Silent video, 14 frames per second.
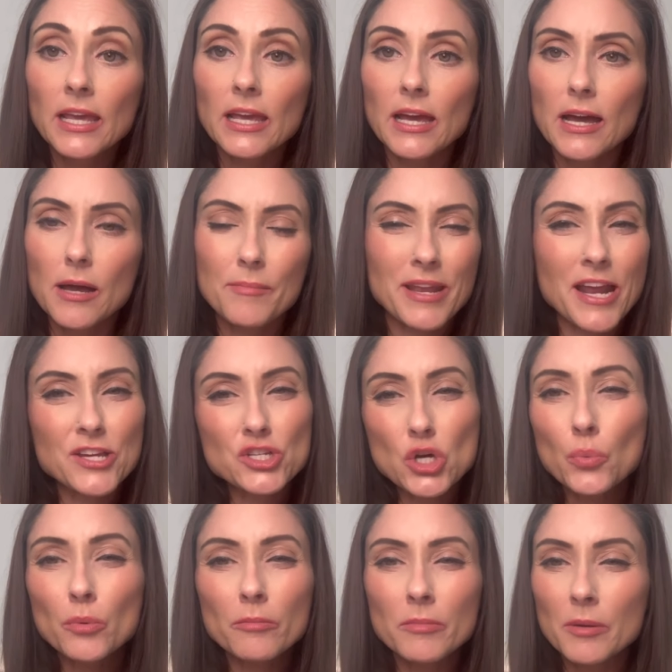and I don't
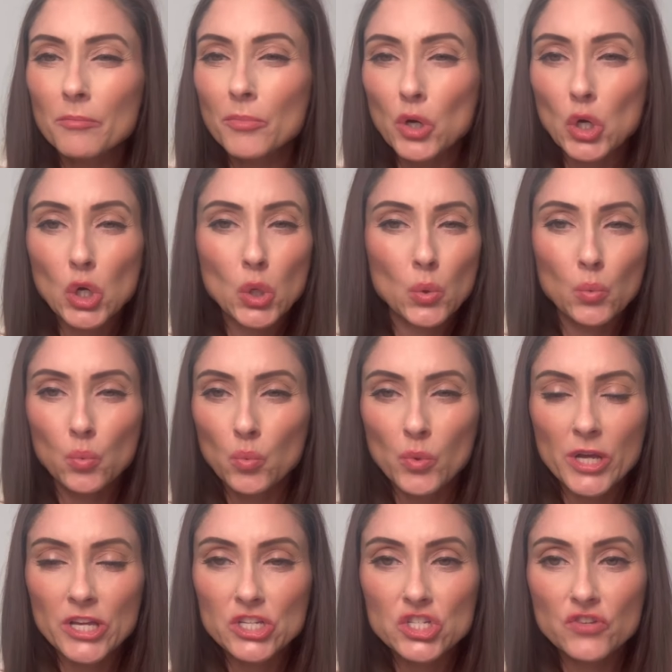remember
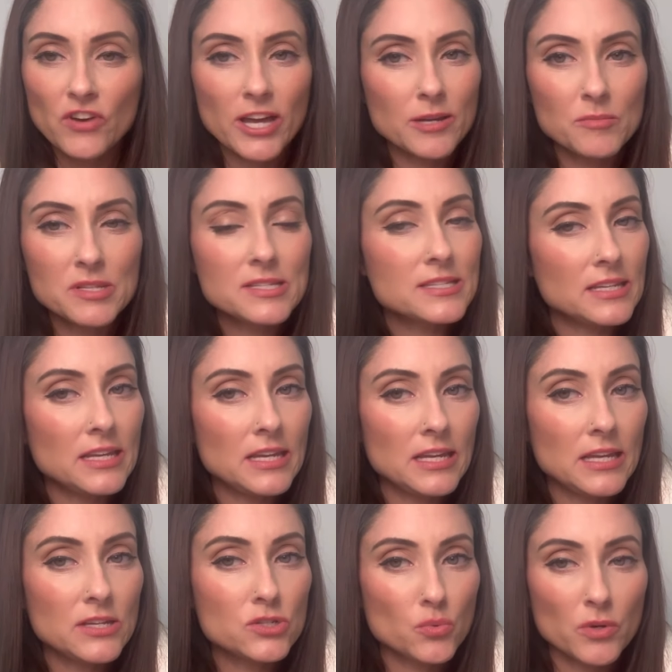which vitamin
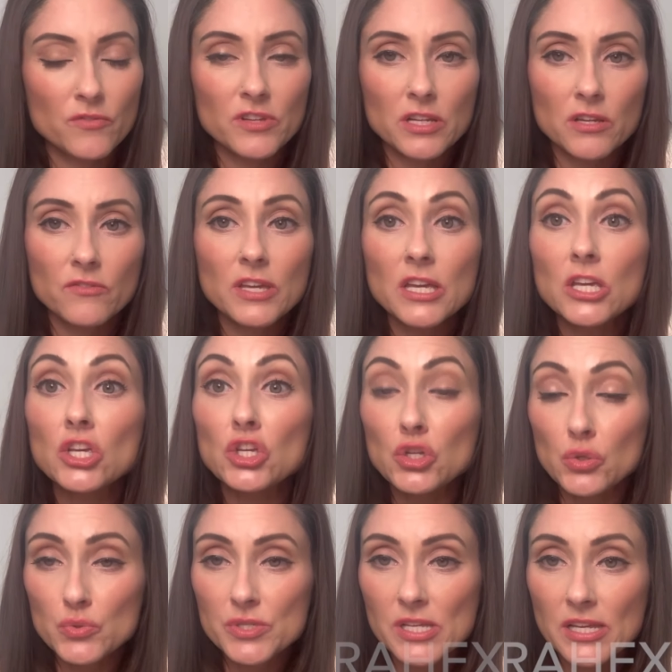C derivative it
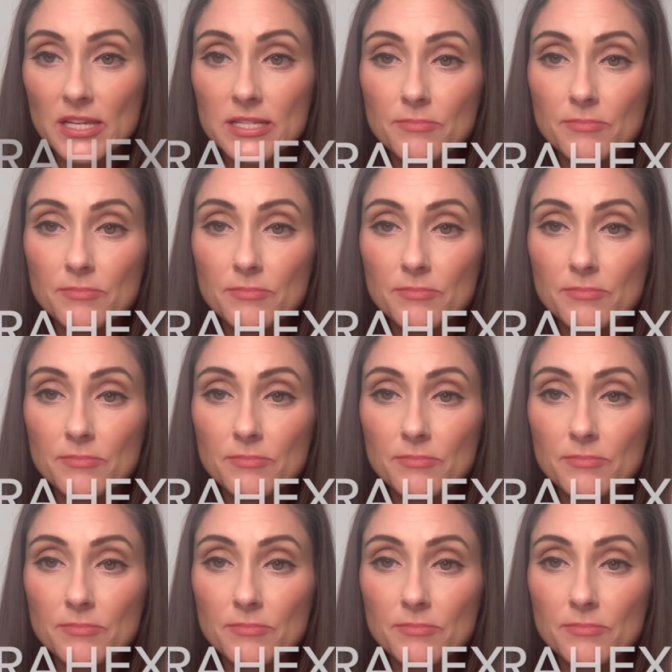uses,